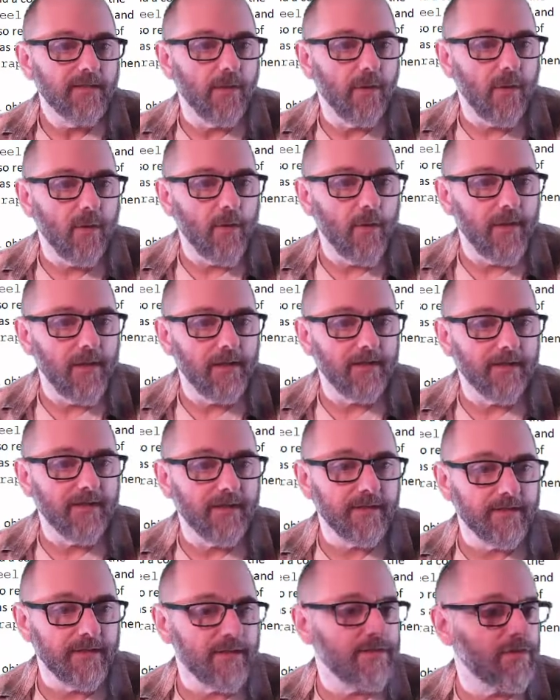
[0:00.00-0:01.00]
So a wheel,
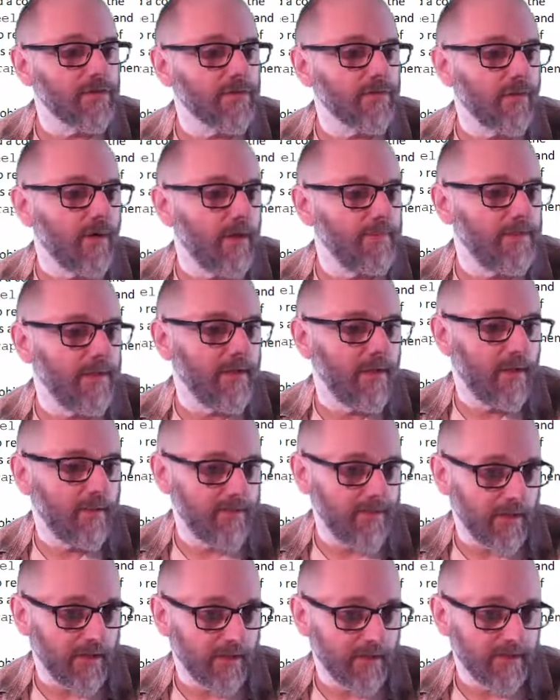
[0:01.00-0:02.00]
this describes the
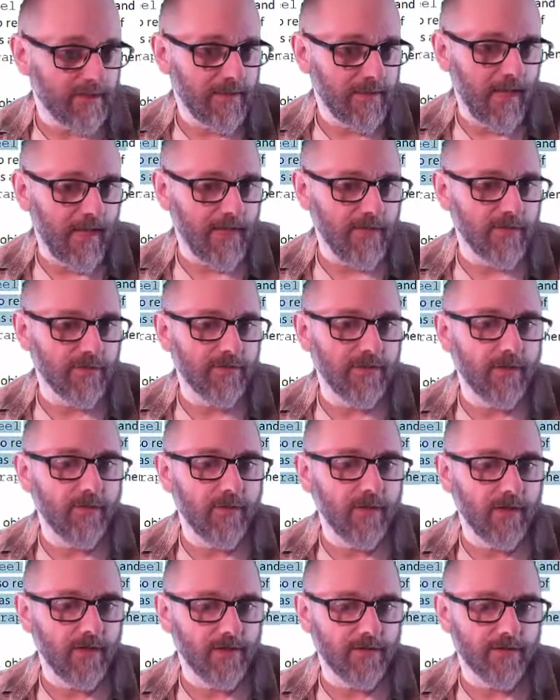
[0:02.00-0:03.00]
objects, and you're
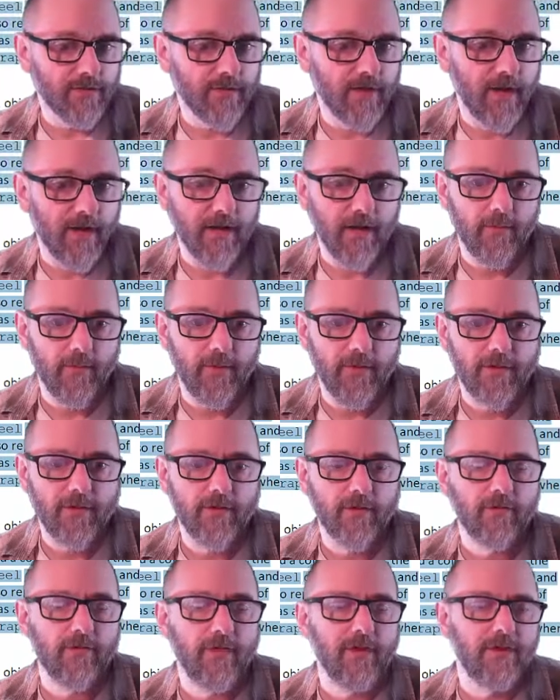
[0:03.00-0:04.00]
somewhat constrained. I want you
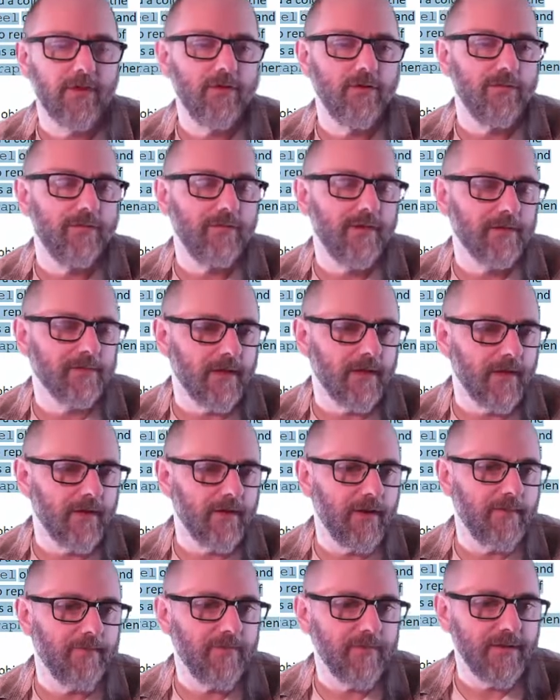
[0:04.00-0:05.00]
to create a UML
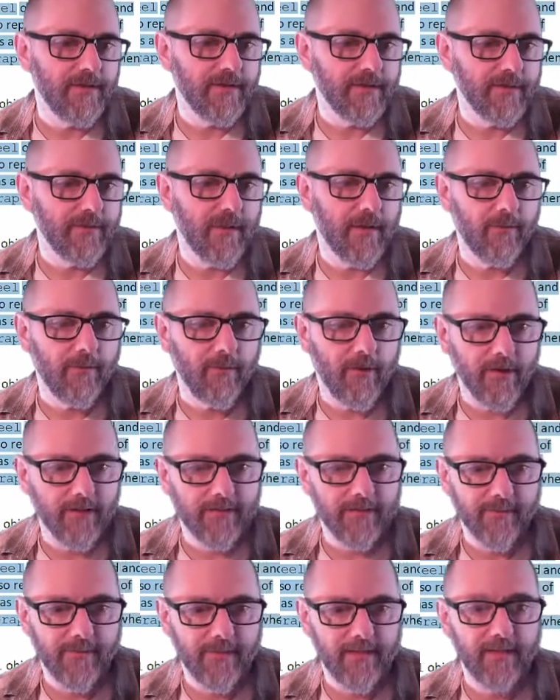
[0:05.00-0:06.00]
diagram for this, but I
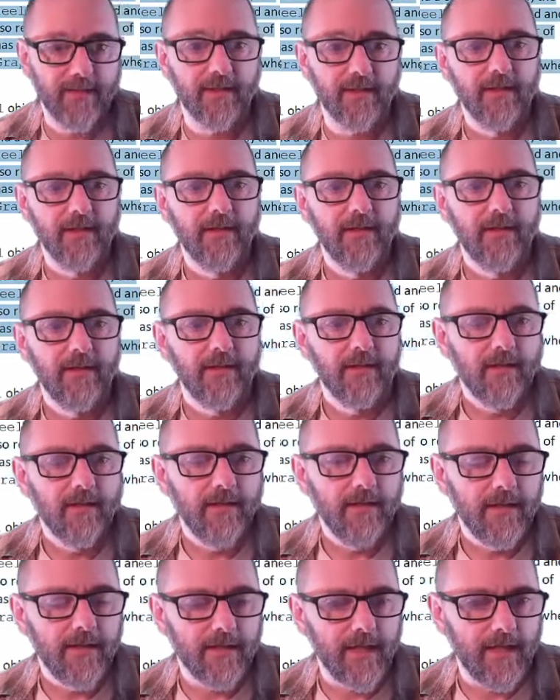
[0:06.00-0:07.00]
want
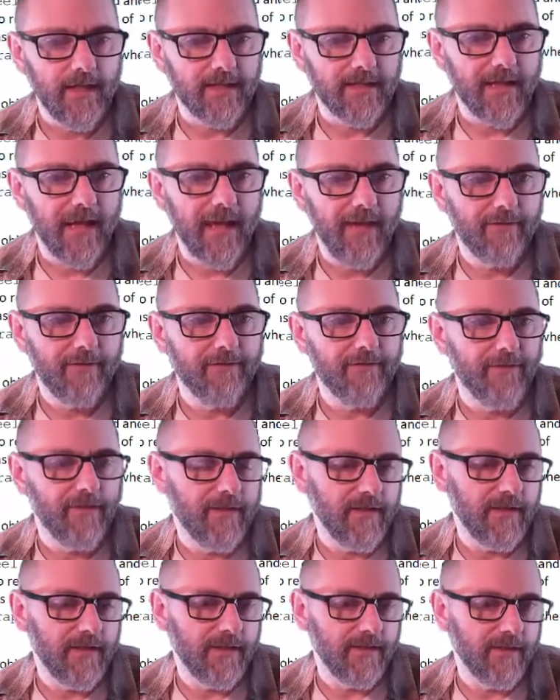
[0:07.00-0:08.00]
it to have
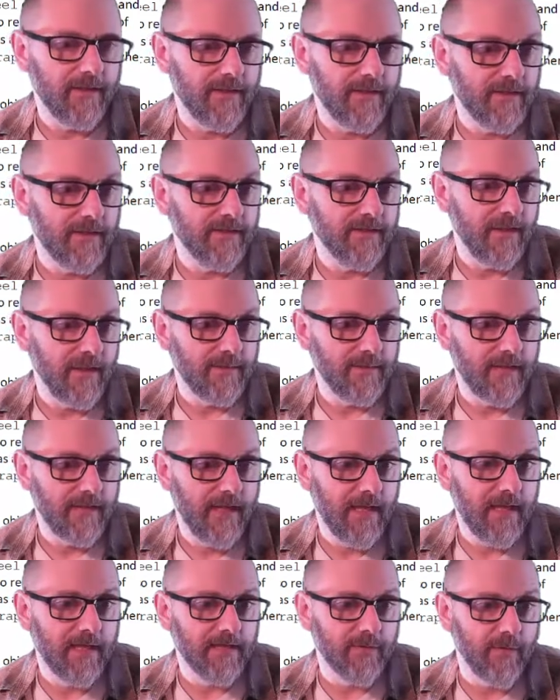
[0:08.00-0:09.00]
the things that I'm
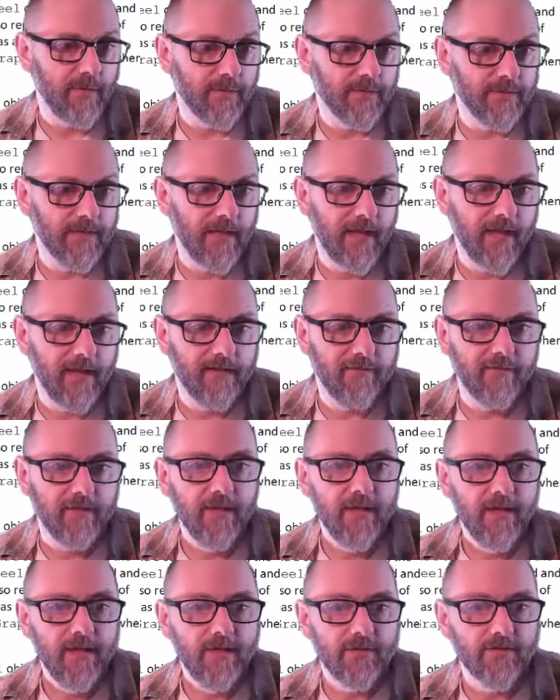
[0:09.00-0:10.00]
saying it's supposed to have.
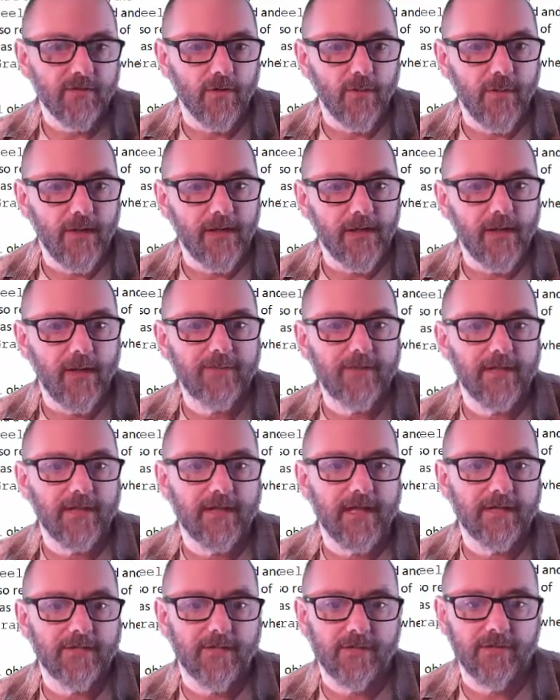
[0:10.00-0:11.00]
So a wheel
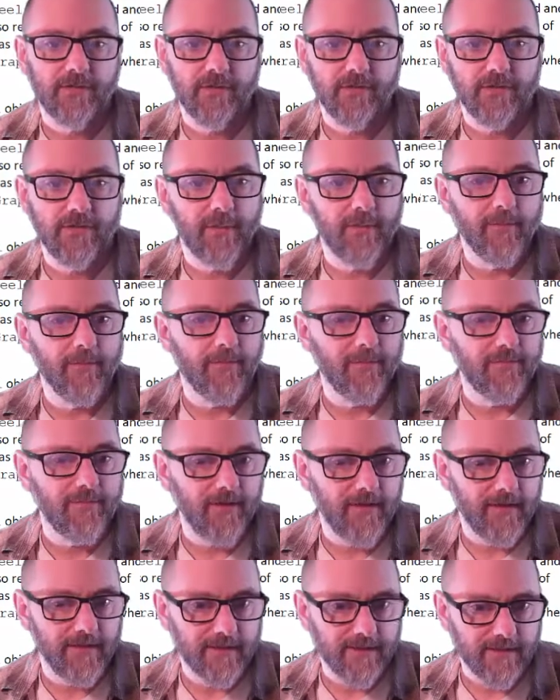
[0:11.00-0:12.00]
object has a certain number of
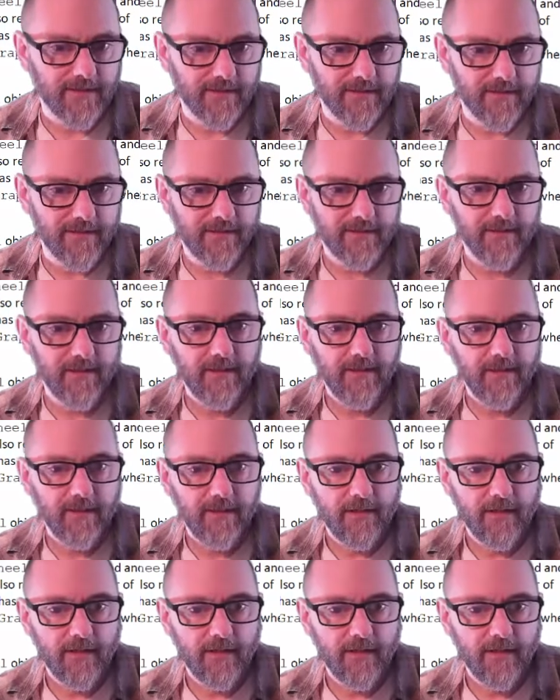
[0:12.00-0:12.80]
faces,